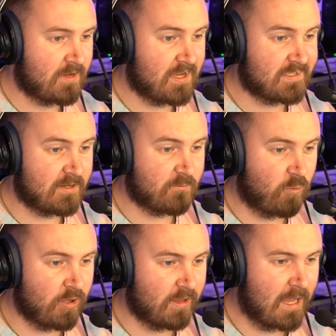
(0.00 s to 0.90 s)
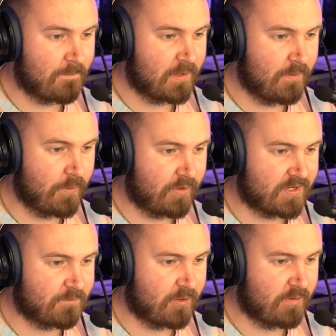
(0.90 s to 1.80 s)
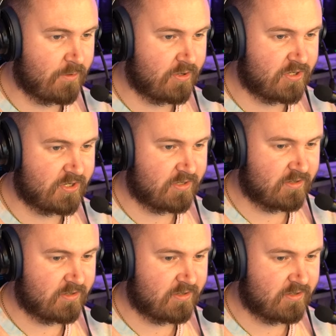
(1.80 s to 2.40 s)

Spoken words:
Okay, so that's one lap in the books, pretty much.